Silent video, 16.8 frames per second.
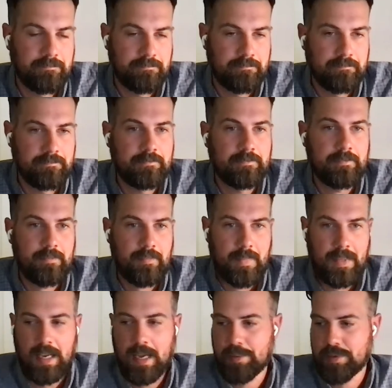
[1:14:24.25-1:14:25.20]
And if
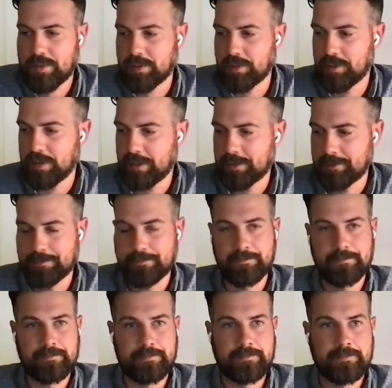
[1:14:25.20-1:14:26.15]
you
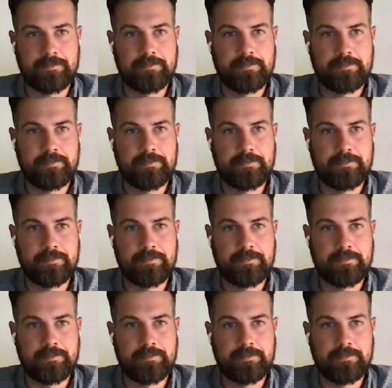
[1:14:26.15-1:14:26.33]
can